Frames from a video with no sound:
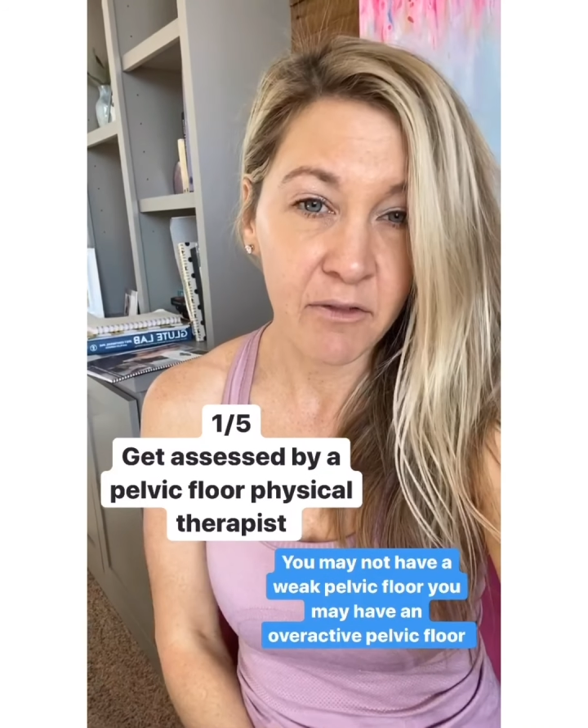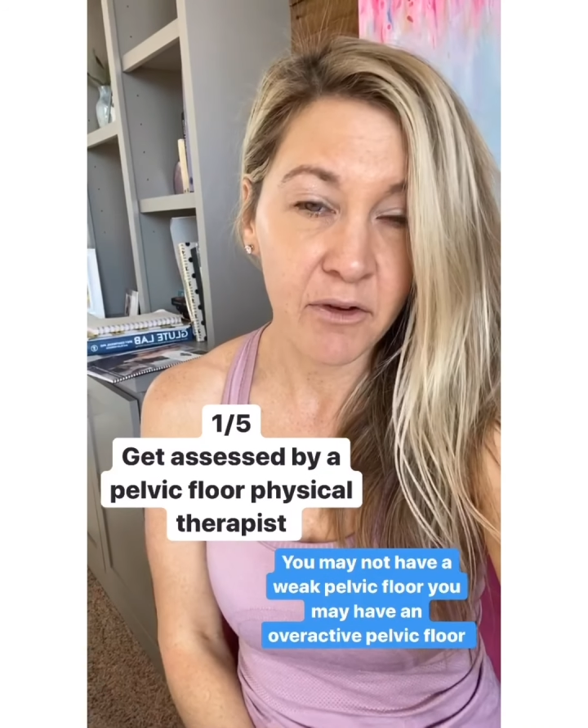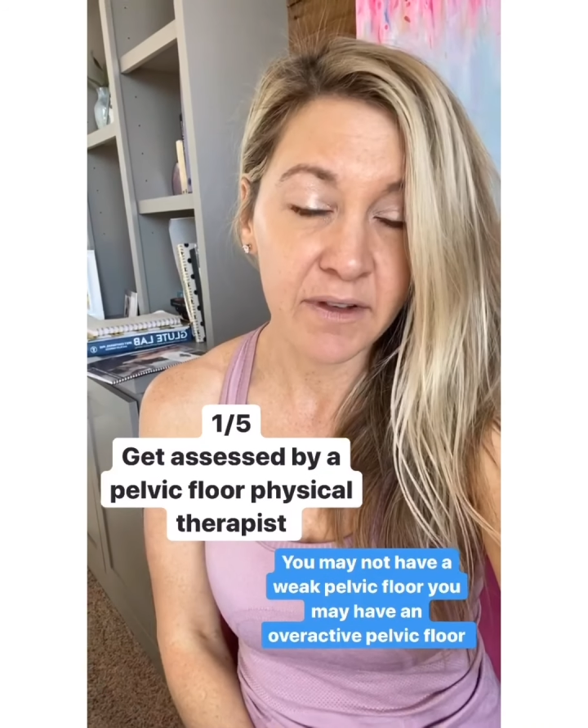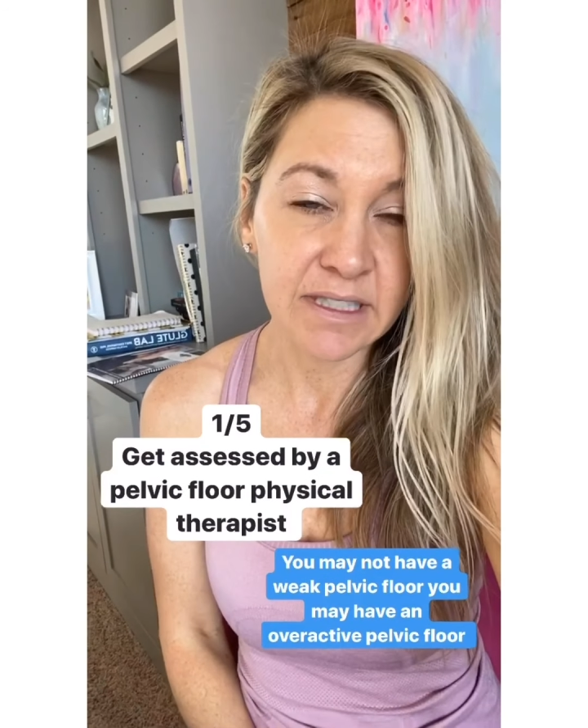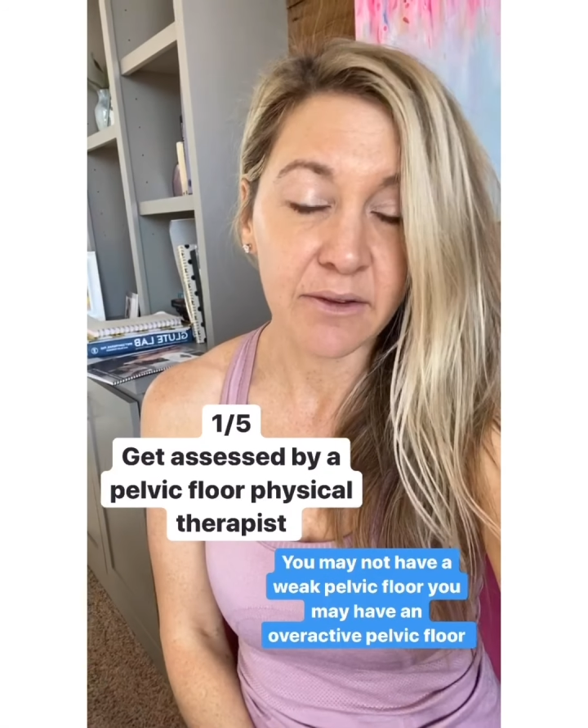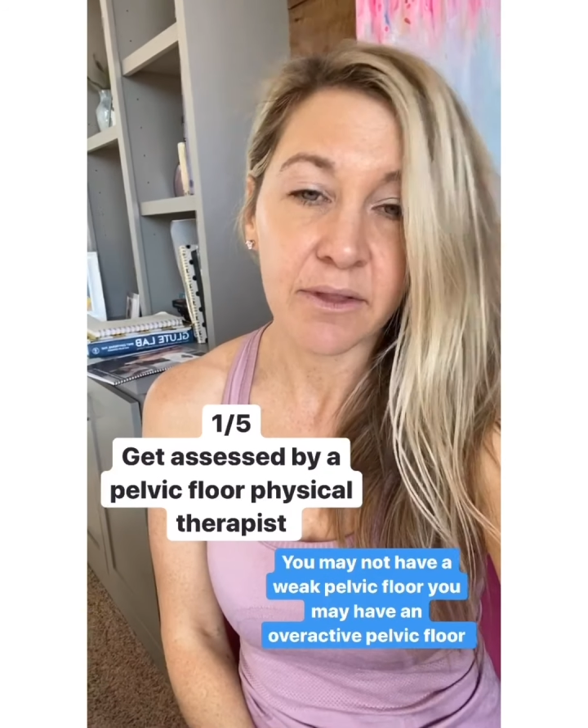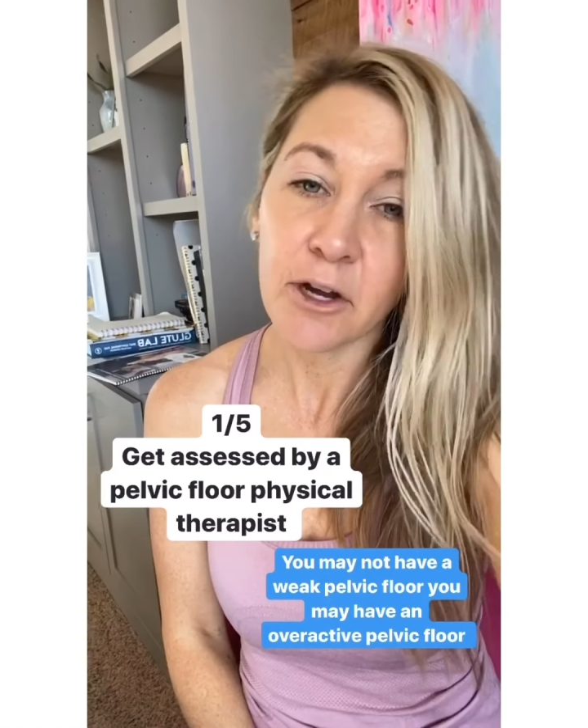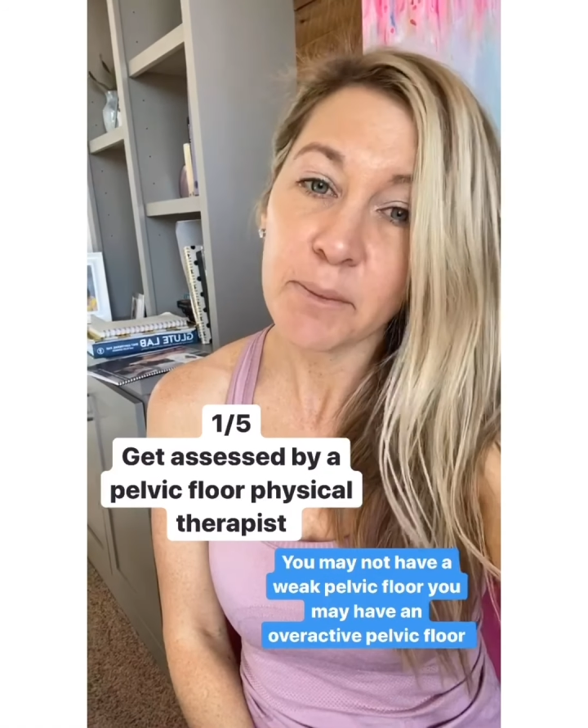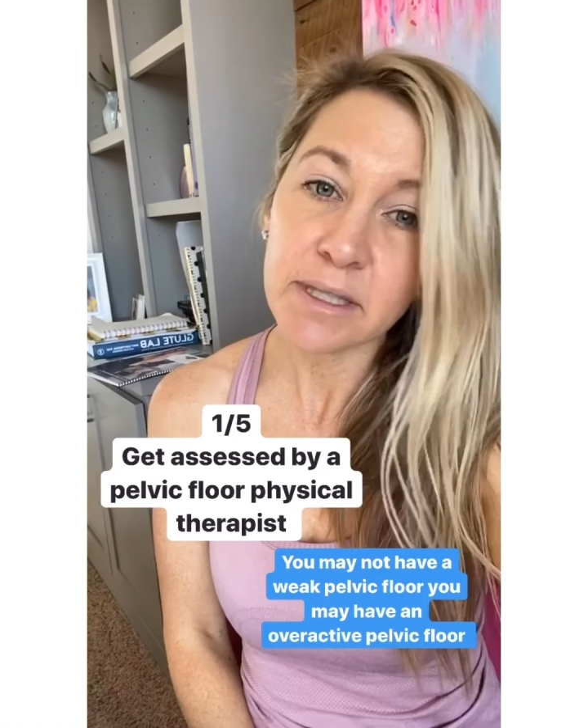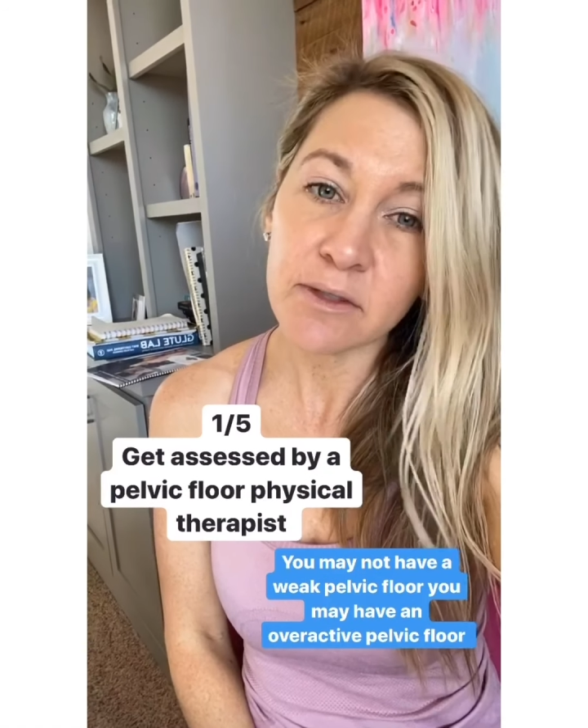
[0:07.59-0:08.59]
physical
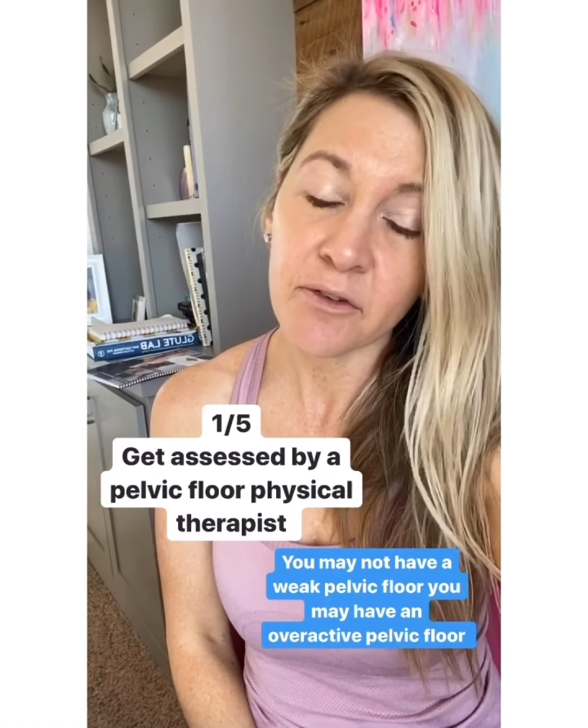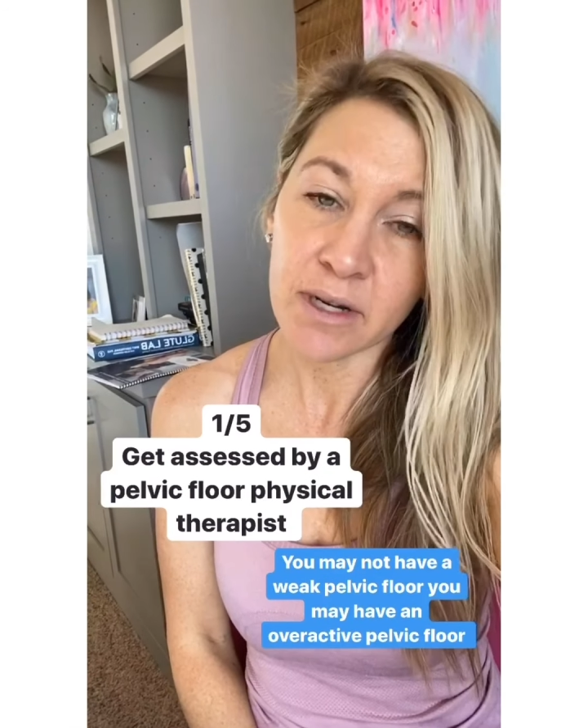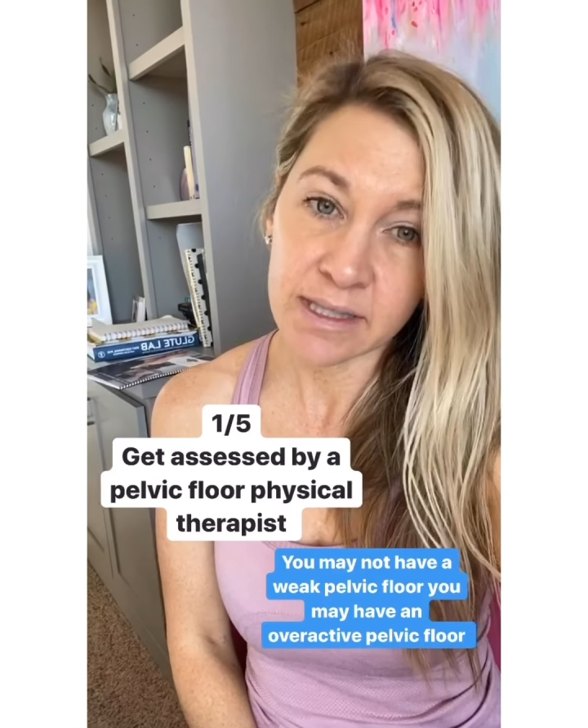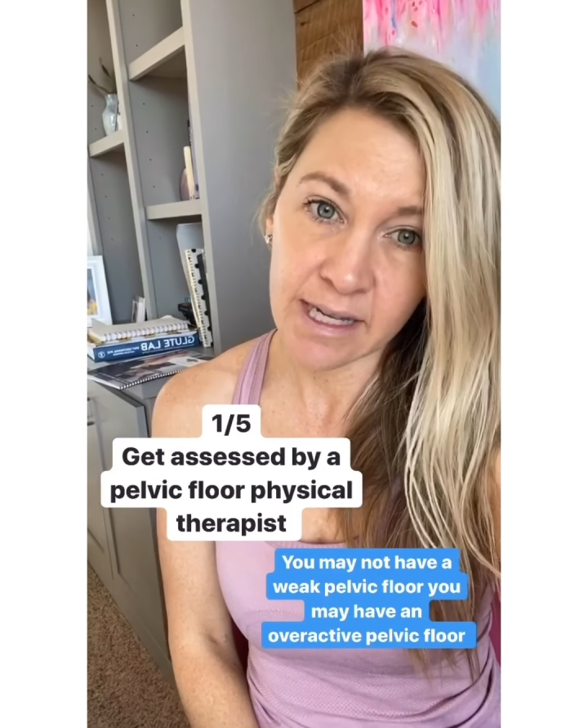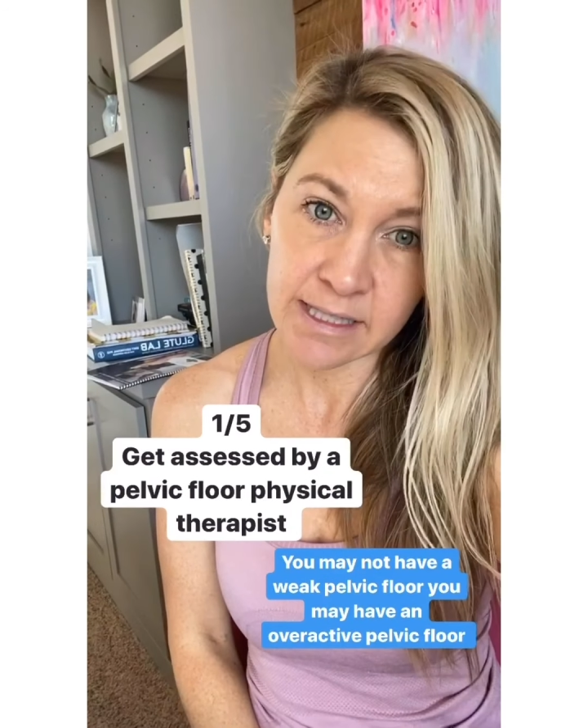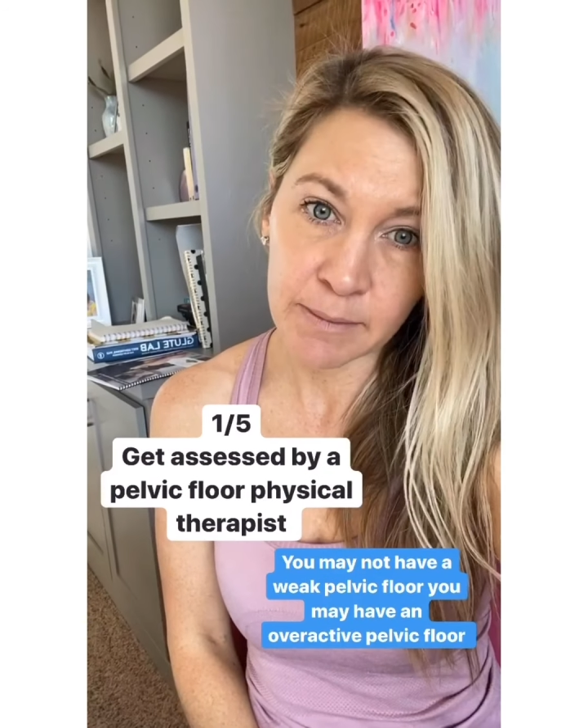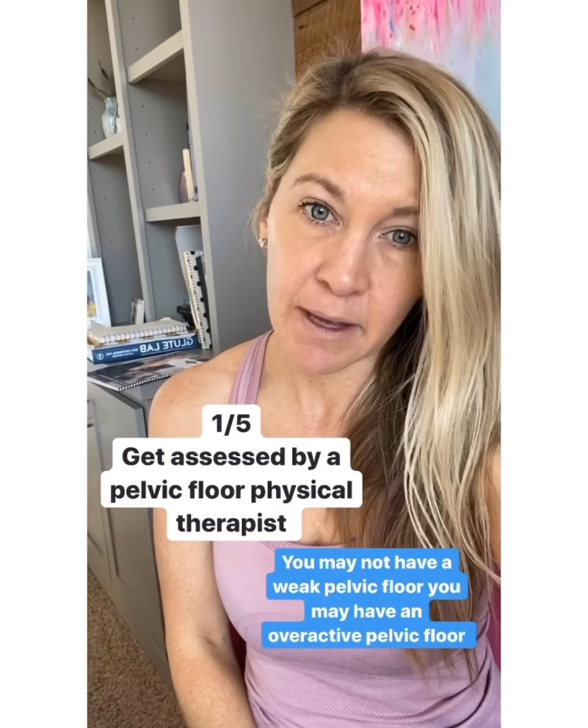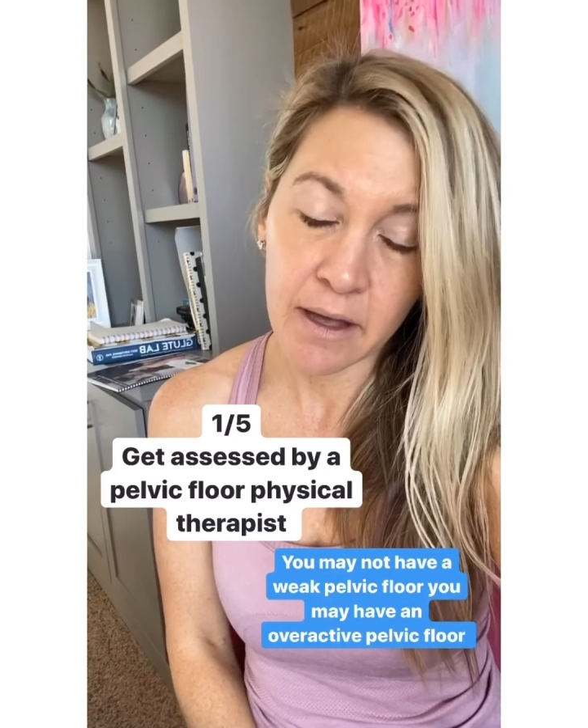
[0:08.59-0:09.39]
therapist for an assessment.